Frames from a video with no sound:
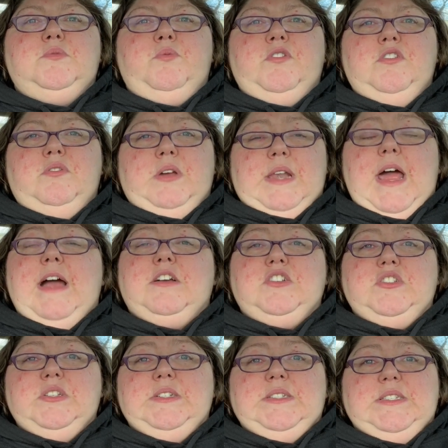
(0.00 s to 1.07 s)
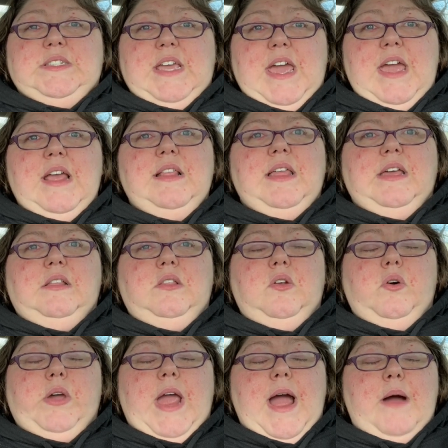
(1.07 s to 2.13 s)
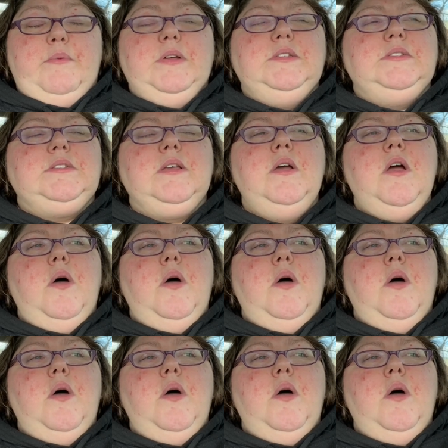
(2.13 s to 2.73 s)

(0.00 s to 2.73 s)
where you can actually stay, like little cabins,